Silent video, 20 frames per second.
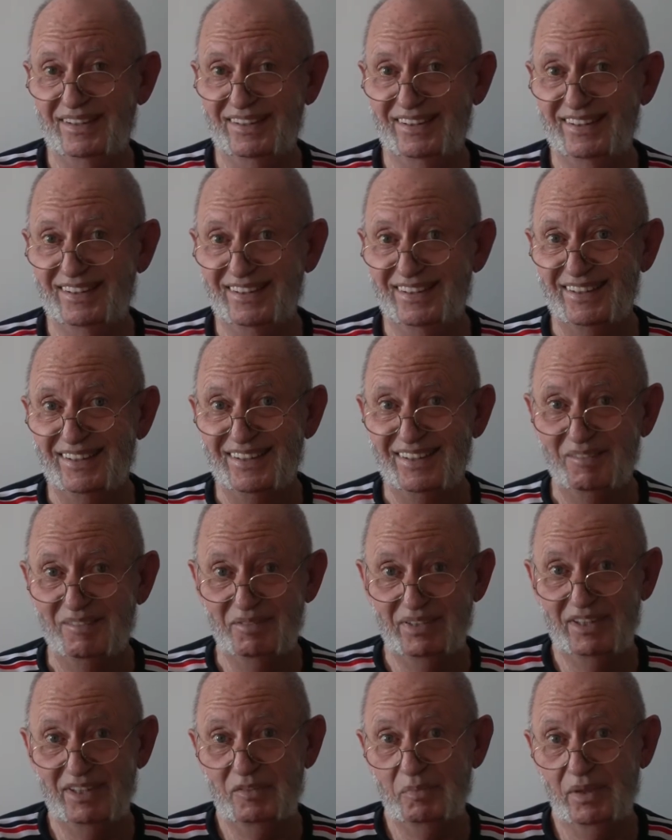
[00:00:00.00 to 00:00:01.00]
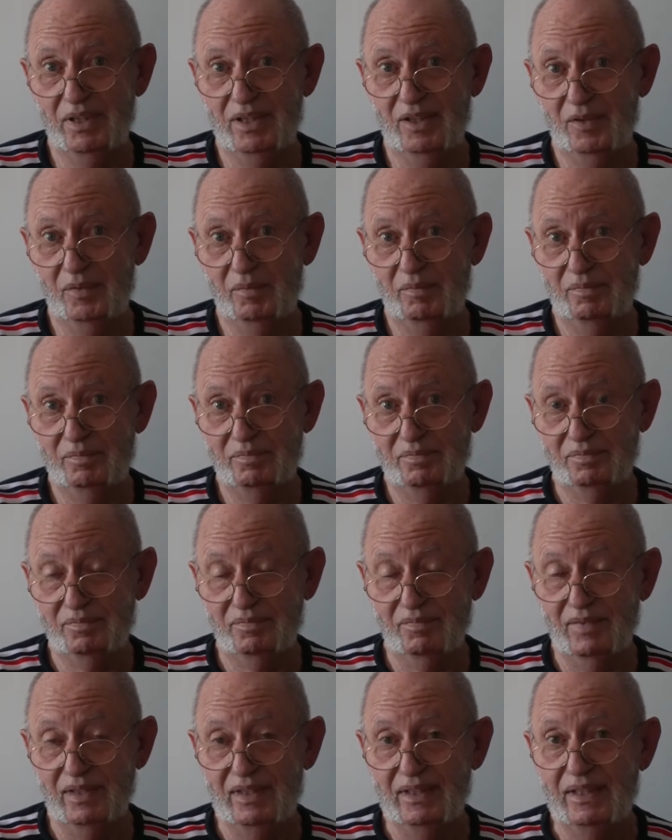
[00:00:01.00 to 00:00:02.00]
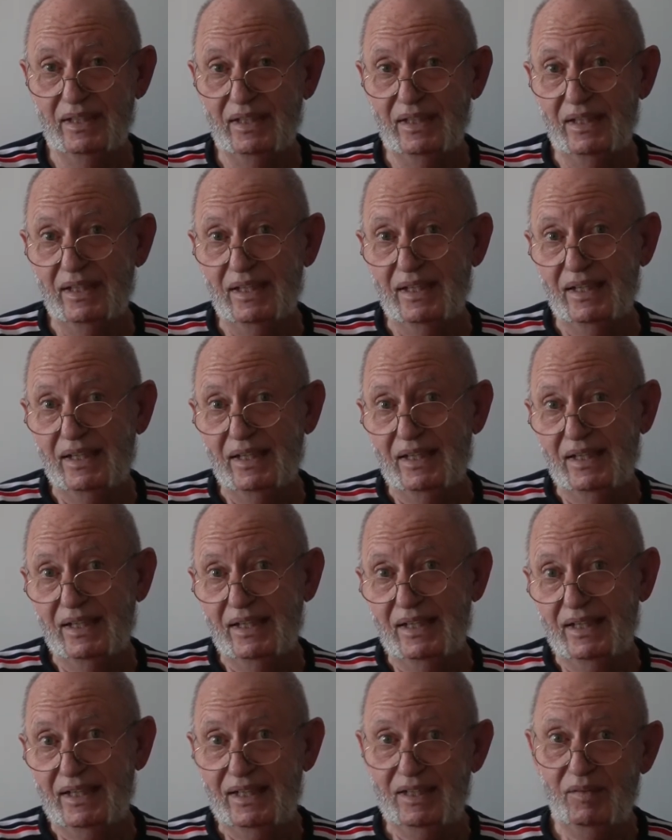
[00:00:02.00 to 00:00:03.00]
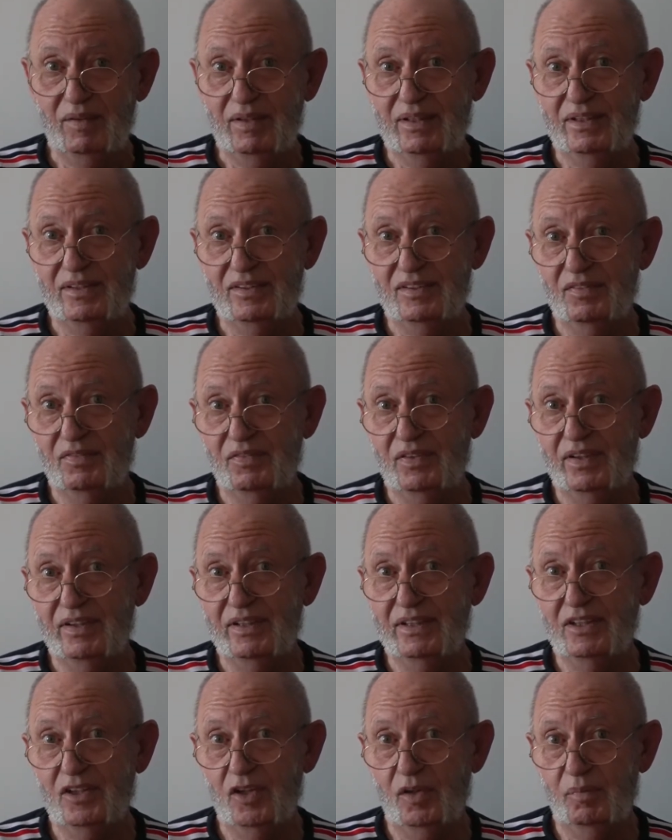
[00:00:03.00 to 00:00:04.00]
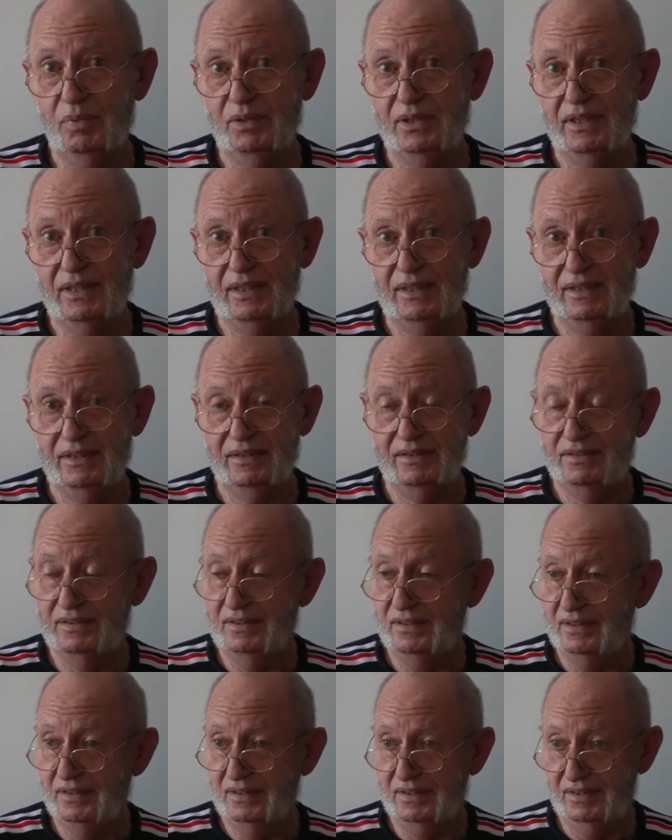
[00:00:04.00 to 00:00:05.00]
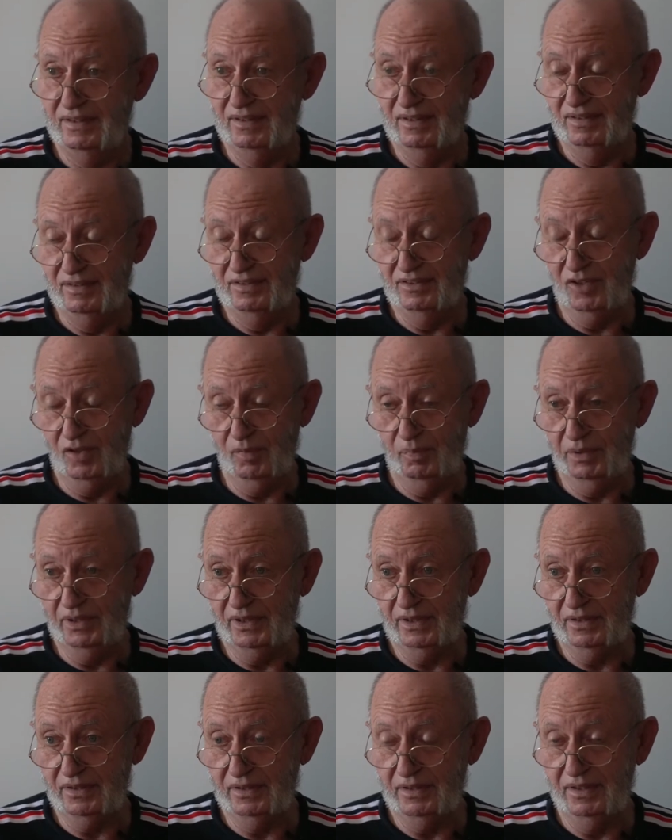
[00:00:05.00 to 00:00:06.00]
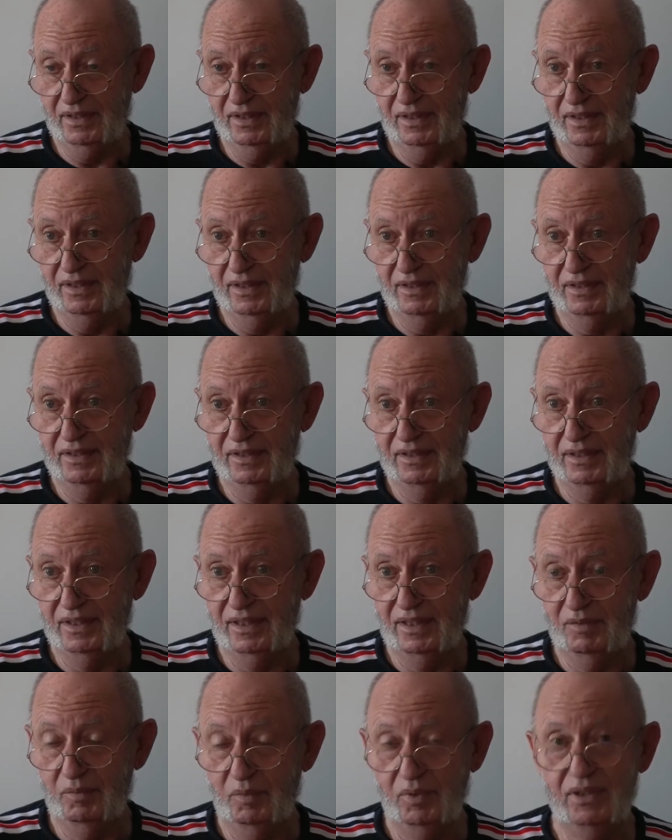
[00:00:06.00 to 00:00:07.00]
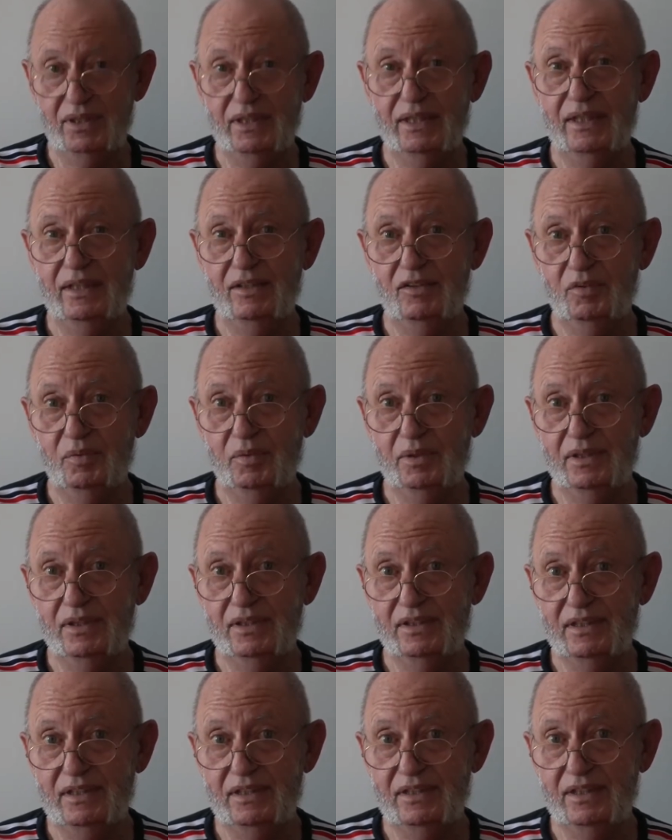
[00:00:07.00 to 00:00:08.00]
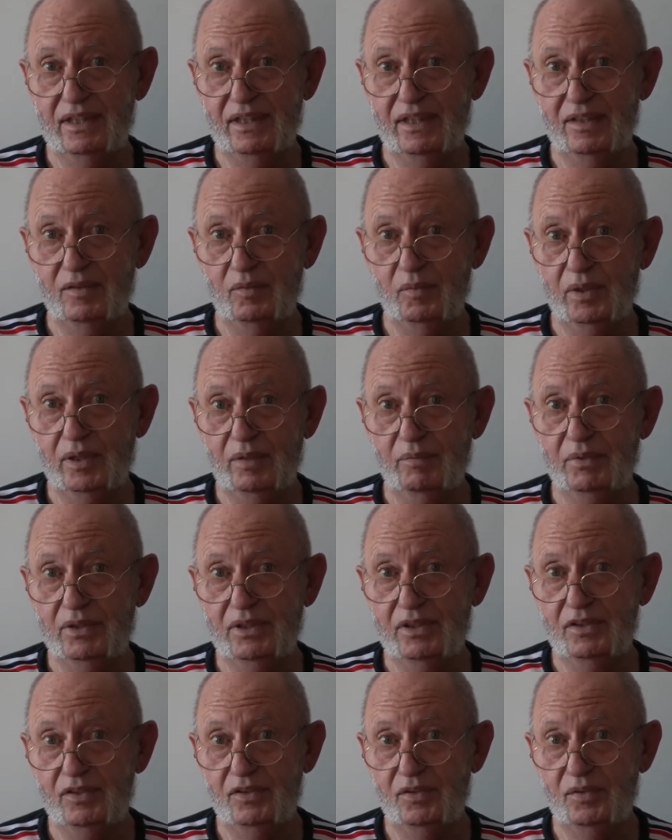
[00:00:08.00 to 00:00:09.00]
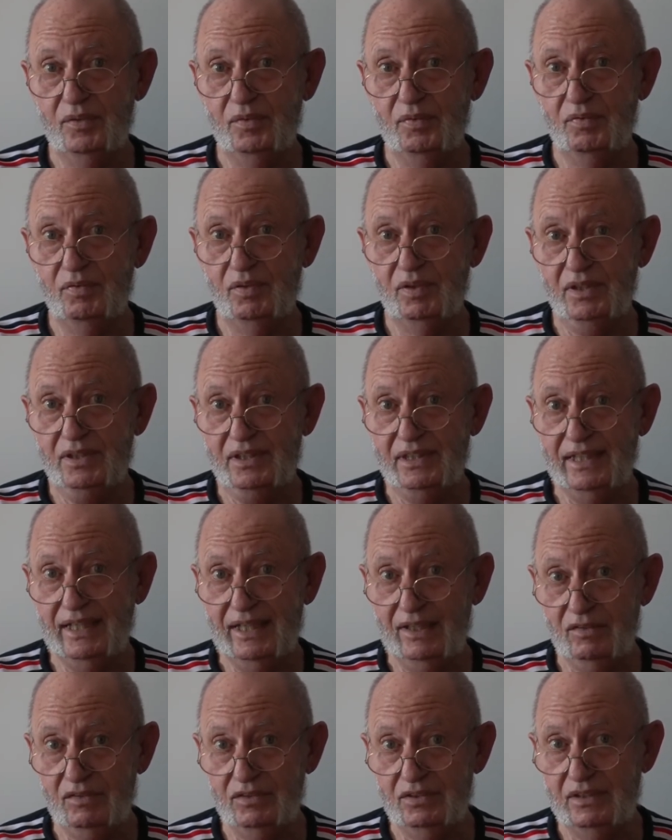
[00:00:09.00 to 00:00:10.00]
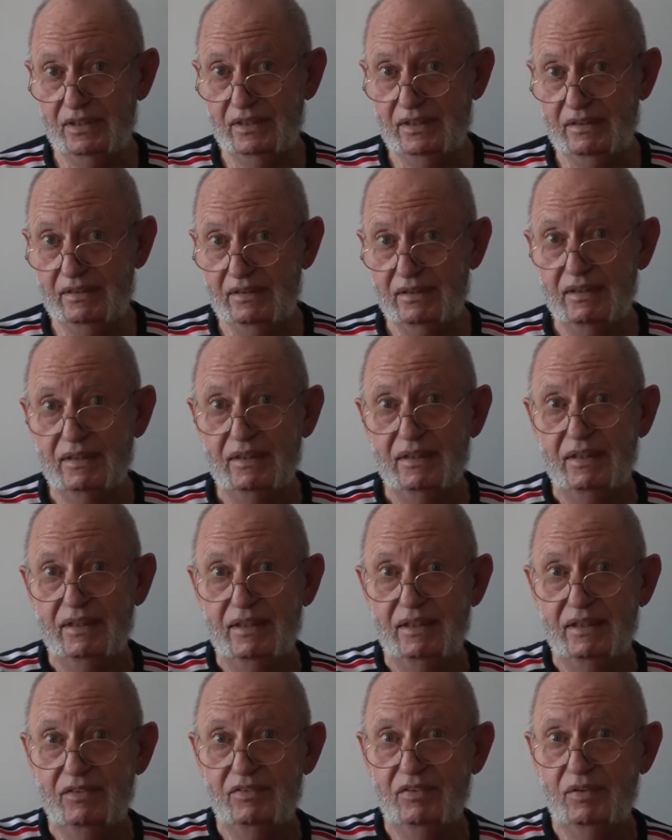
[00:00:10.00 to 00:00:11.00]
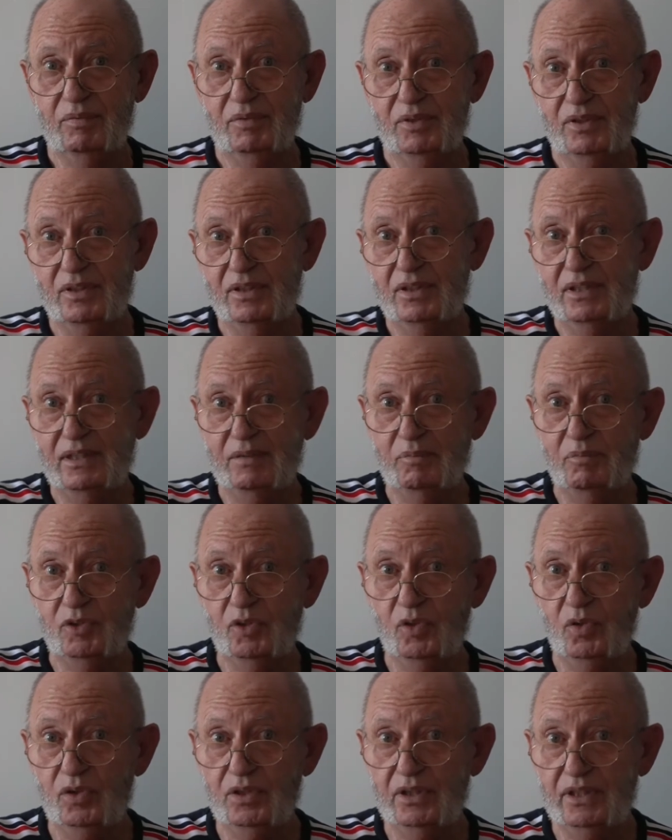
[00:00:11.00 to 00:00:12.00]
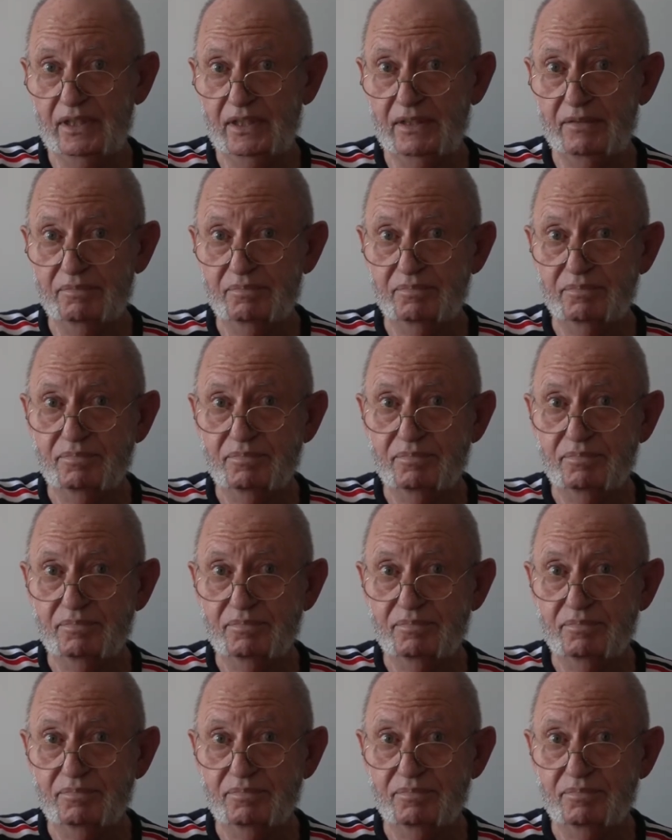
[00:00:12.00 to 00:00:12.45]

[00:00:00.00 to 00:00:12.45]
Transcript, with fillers: but it's my home. Anyway, this is a very complicated uh, topic. Uh, I want to get into it in detail. And what I'm going to do at the outset is I'm going to keep talking,